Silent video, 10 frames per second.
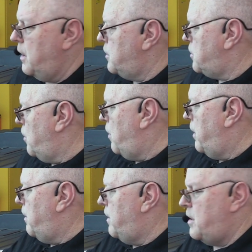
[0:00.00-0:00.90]

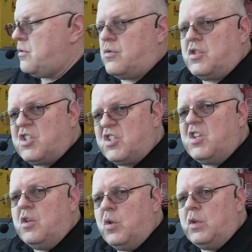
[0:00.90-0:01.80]
So these are
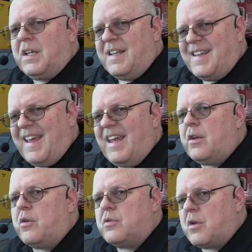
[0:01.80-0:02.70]
sealed
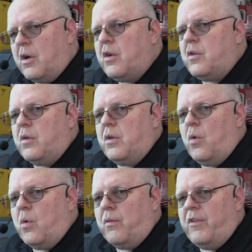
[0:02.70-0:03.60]
containers under
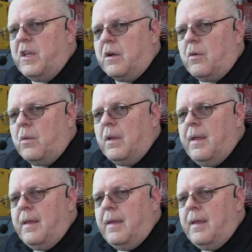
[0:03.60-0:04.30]
your vehicle.